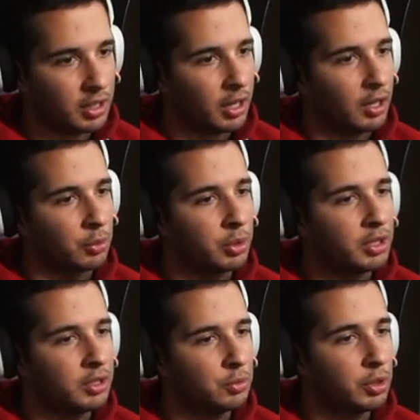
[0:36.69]
Uh,
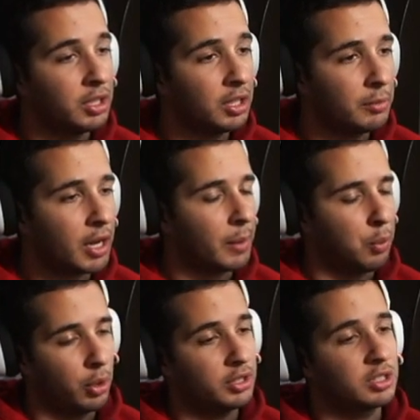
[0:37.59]
we we need to make up
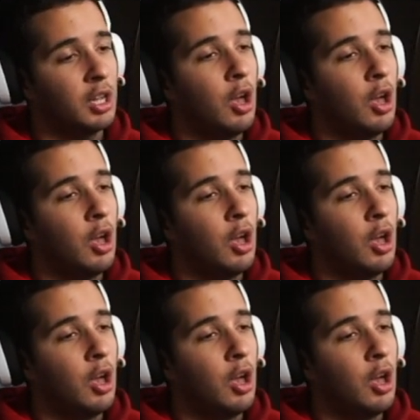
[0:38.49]
points